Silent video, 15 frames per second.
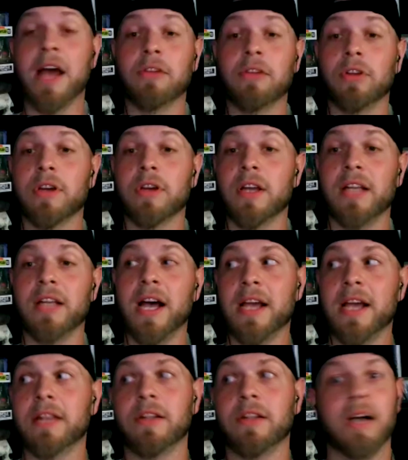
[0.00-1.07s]
look
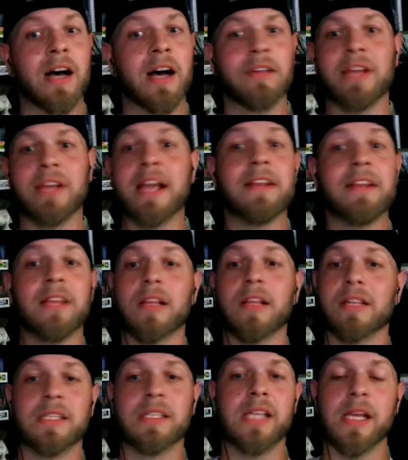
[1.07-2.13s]
online, anything
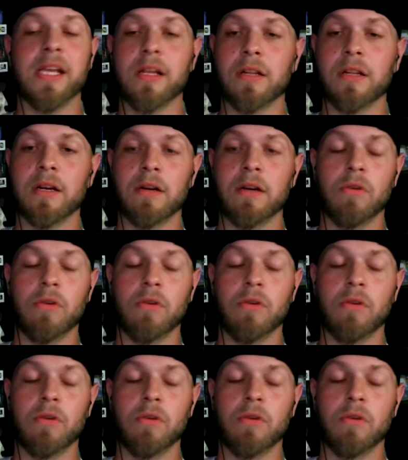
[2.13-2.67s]
lenticular